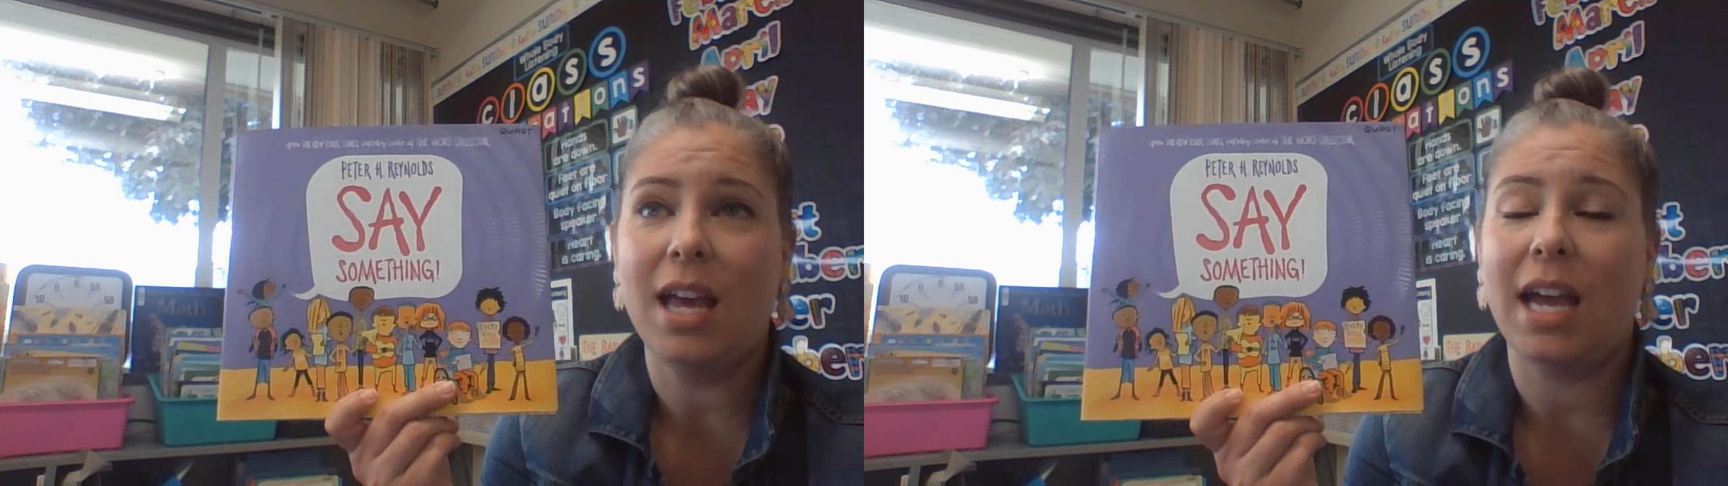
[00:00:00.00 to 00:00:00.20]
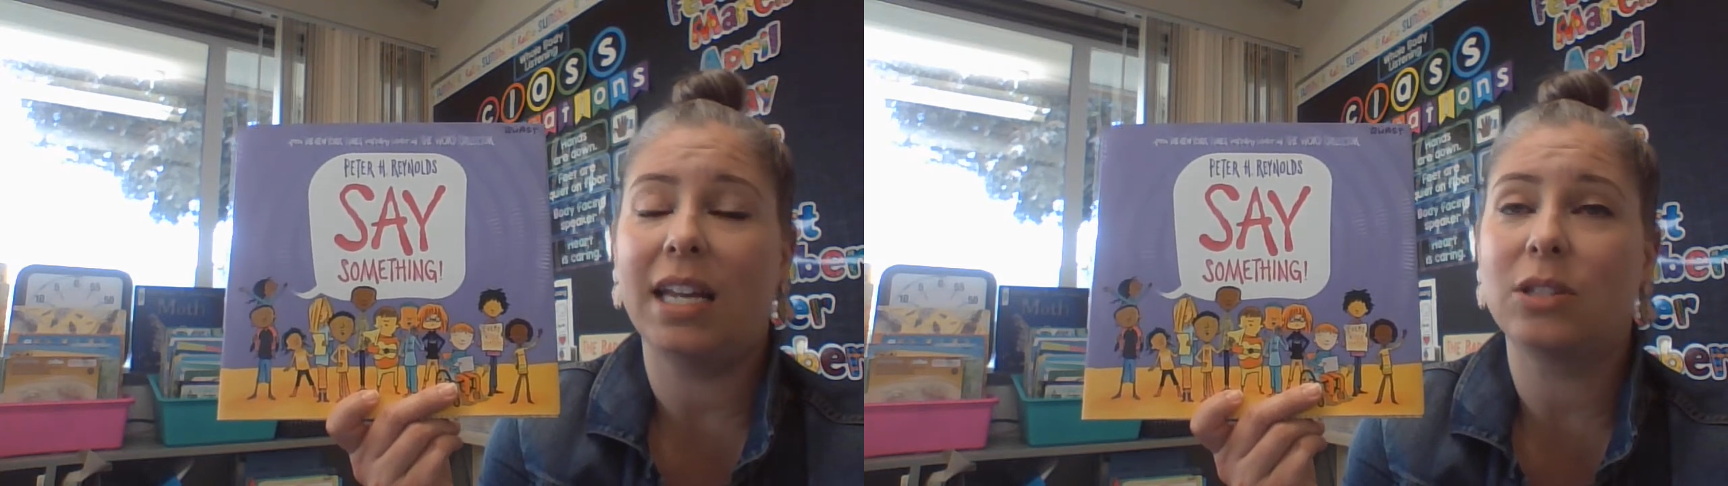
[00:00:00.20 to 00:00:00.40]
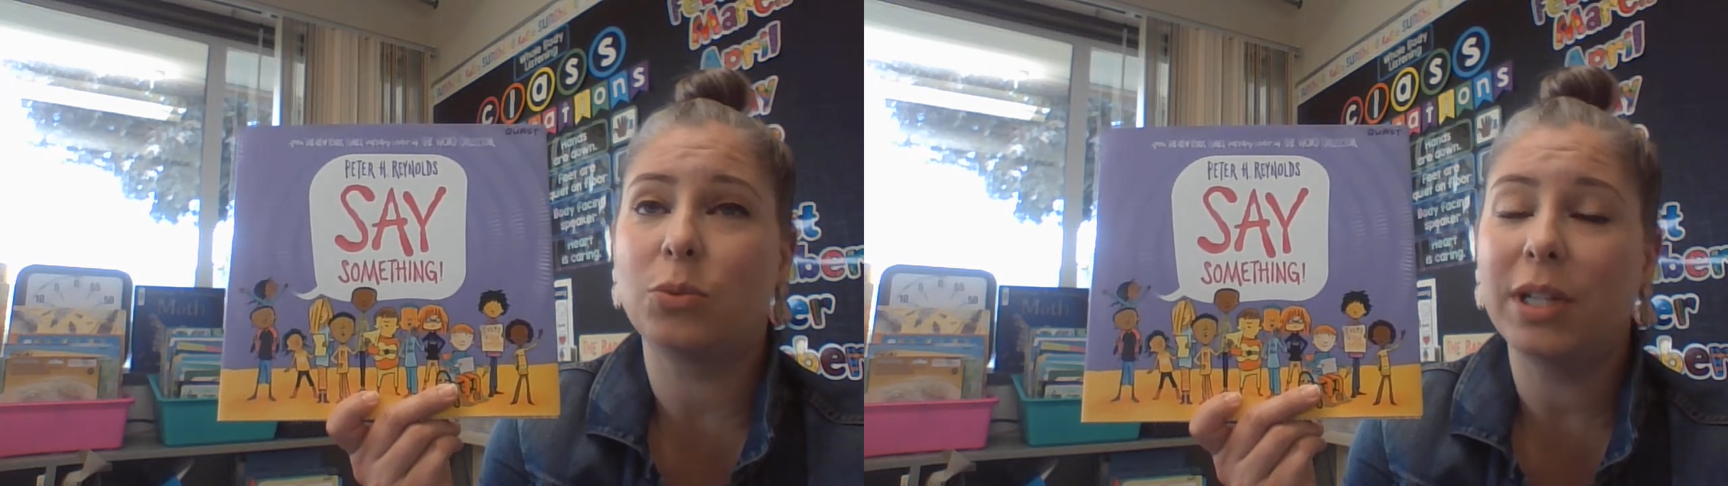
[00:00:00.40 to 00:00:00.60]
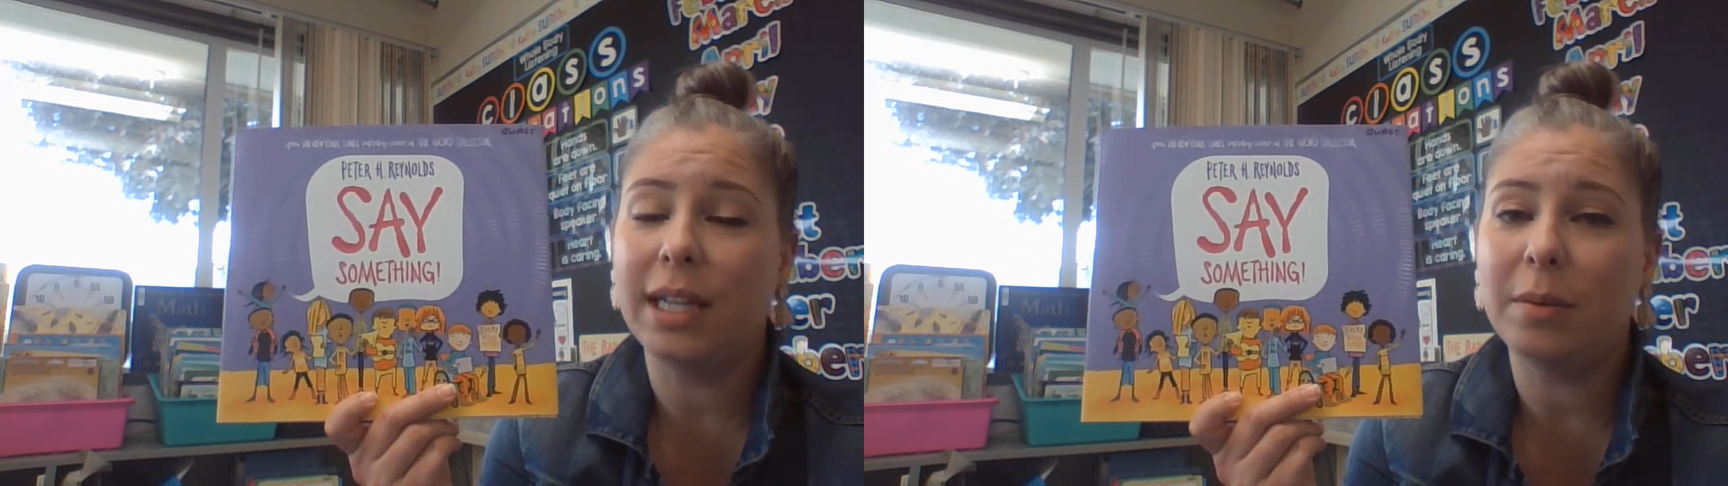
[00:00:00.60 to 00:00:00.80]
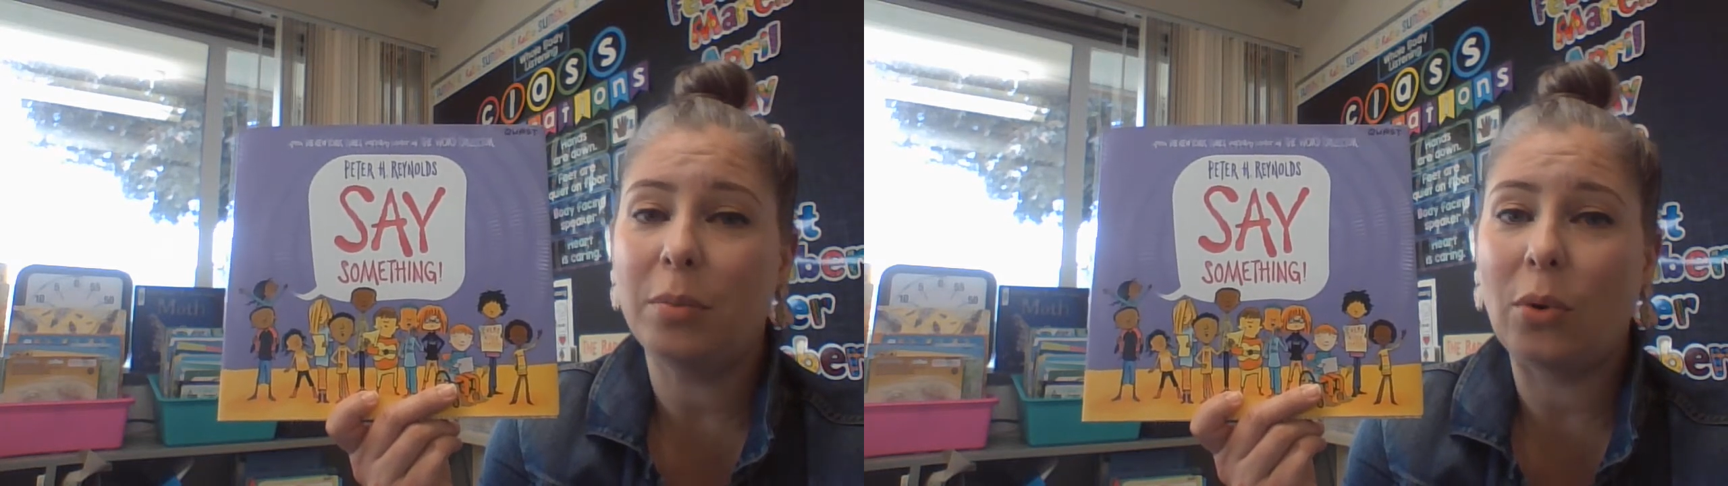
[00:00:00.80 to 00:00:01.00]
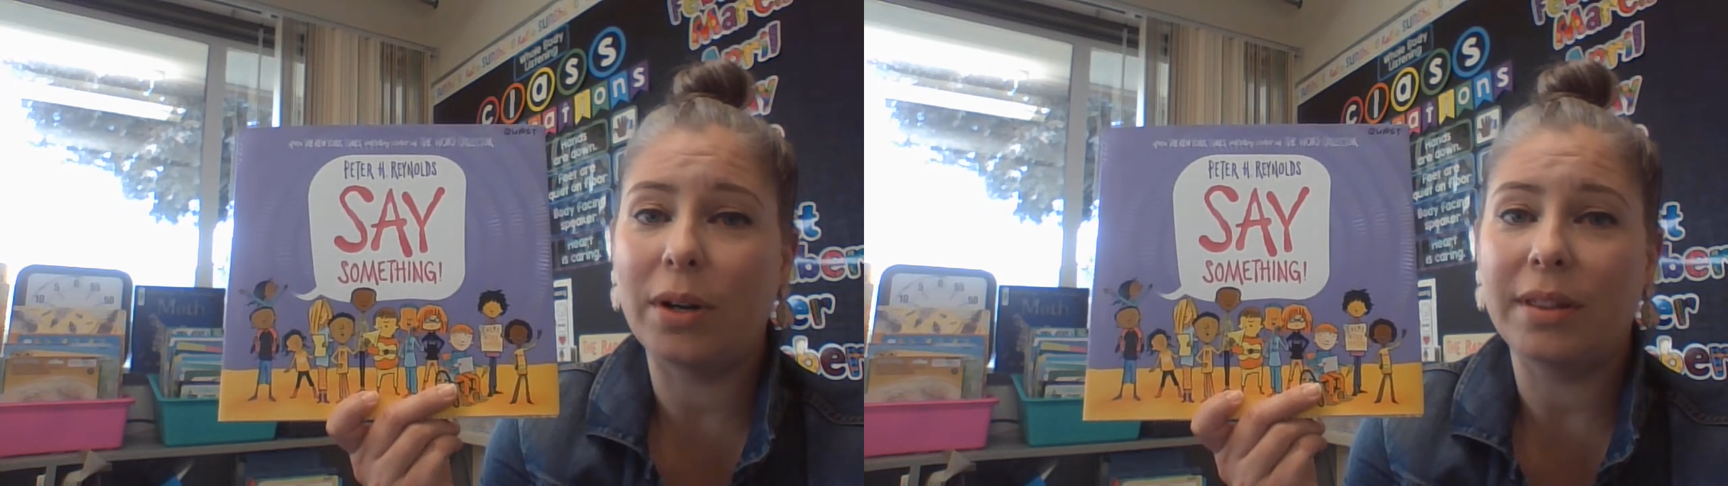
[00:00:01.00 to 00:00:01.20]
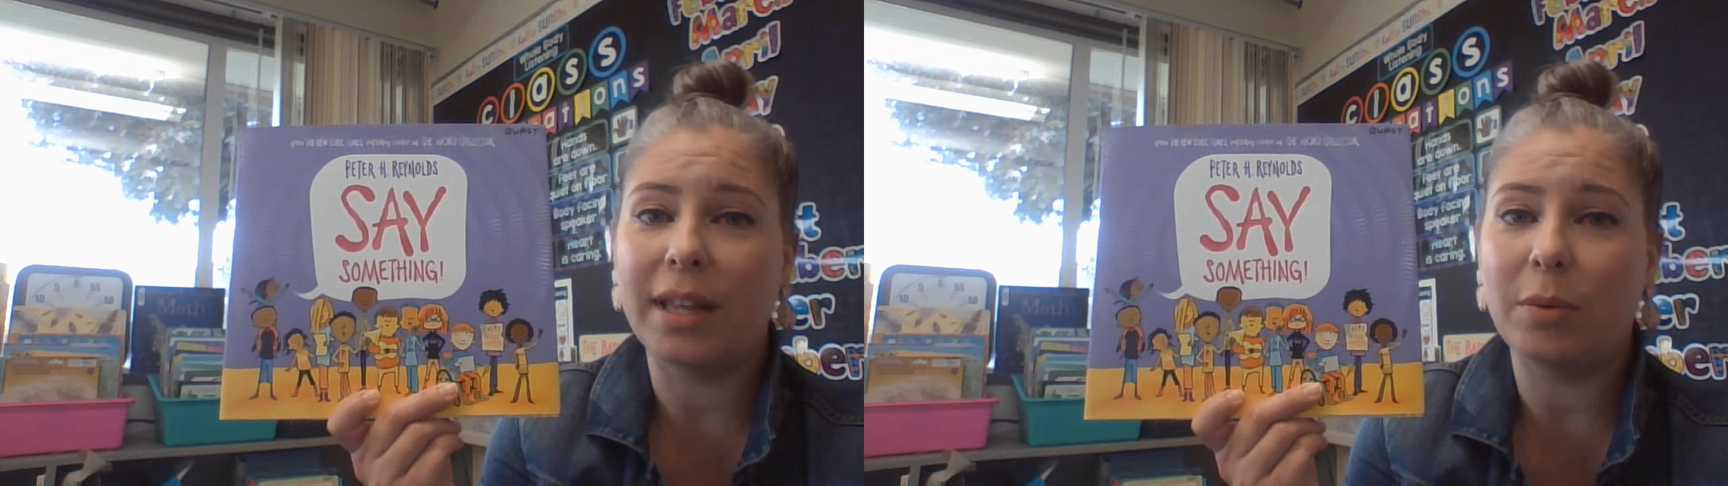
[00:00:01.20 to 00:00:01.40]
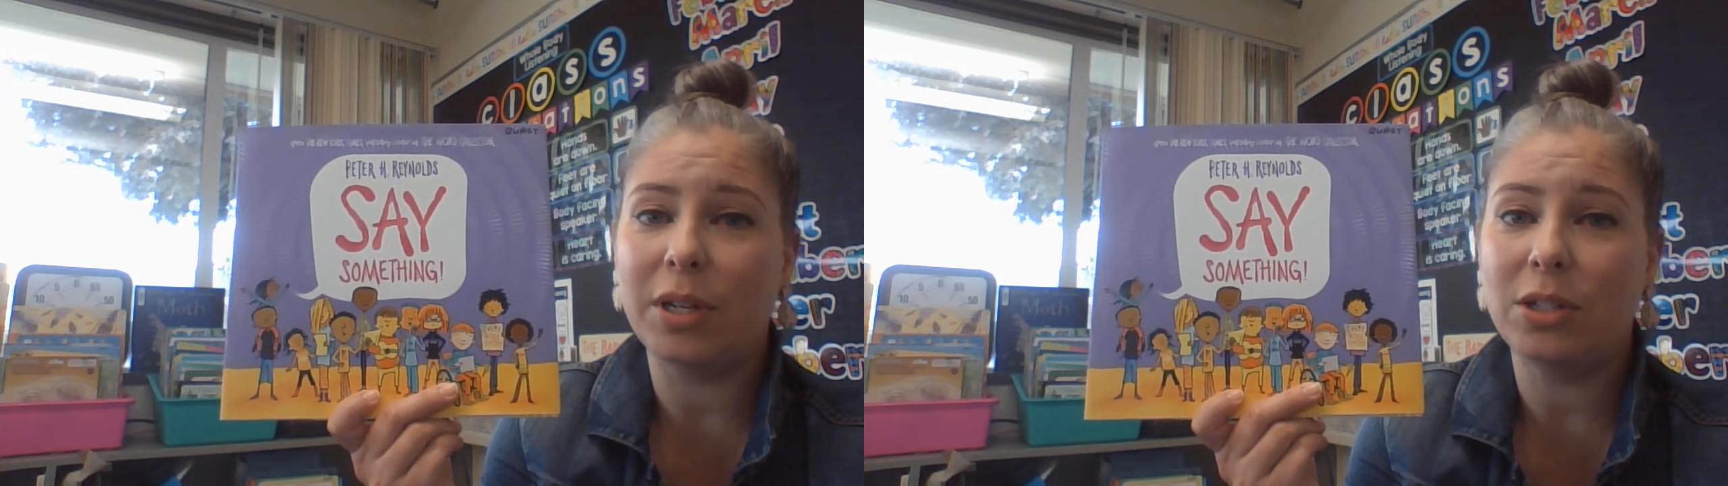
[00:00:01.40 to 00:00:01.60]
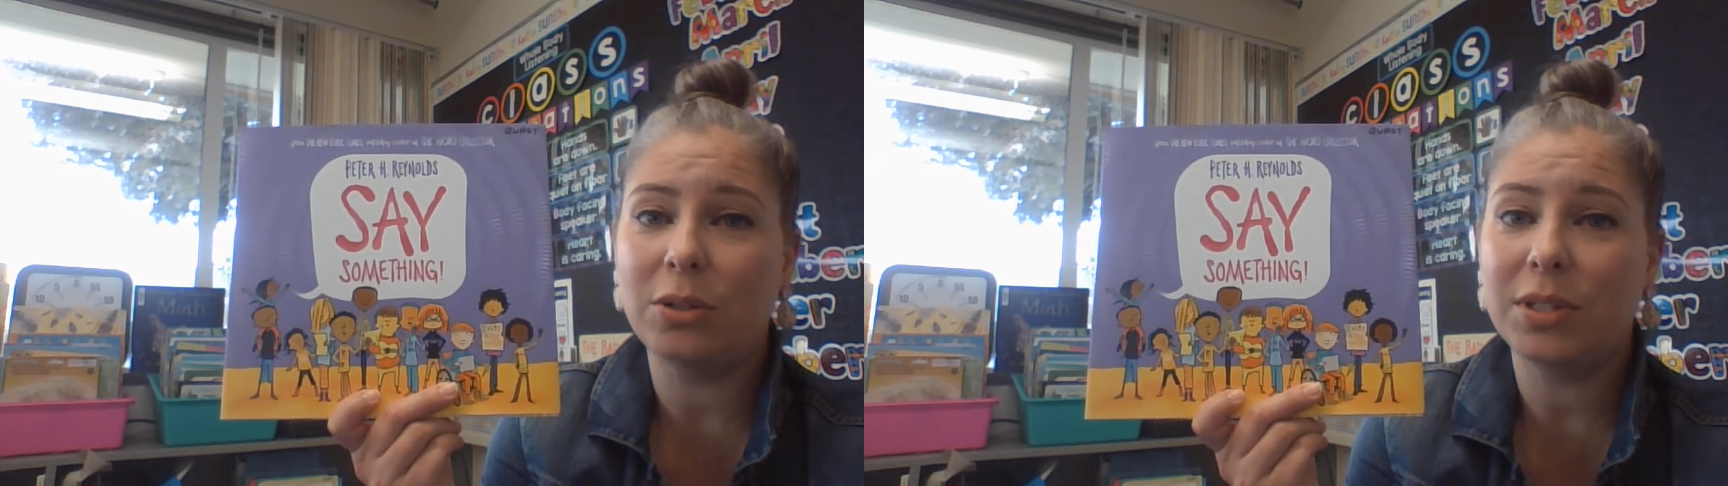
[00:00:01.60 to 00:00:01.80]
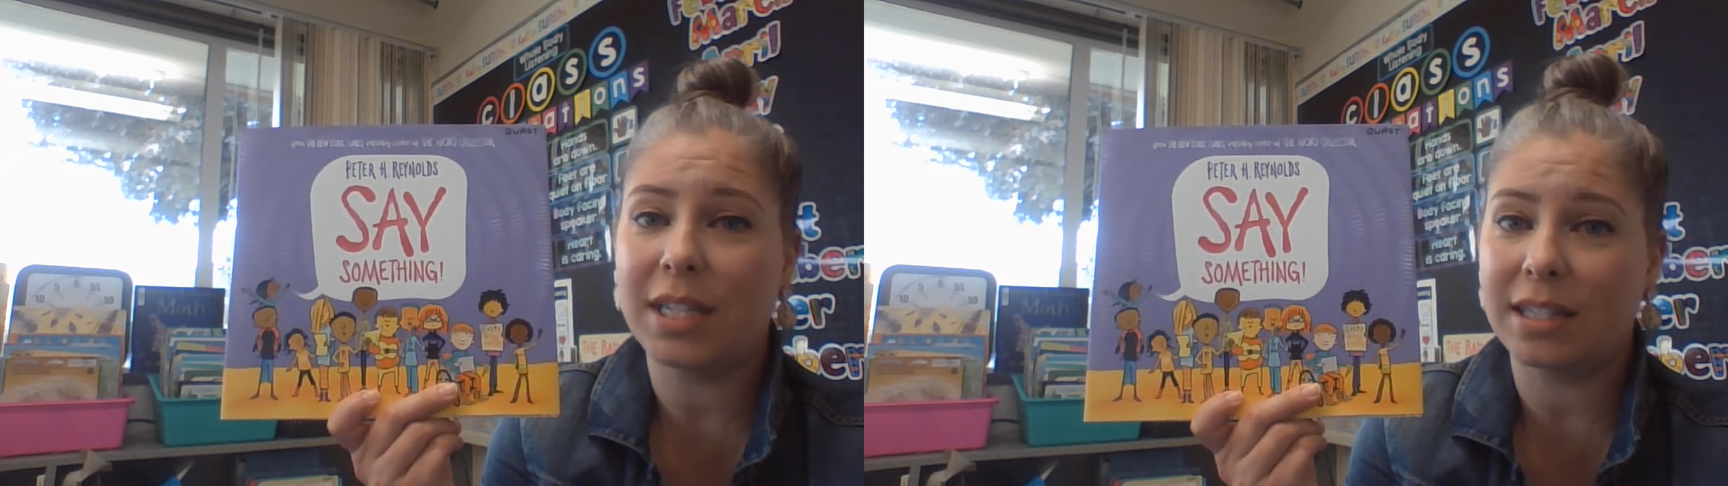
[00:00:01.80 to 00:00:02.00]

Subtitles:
and it's really important that we do say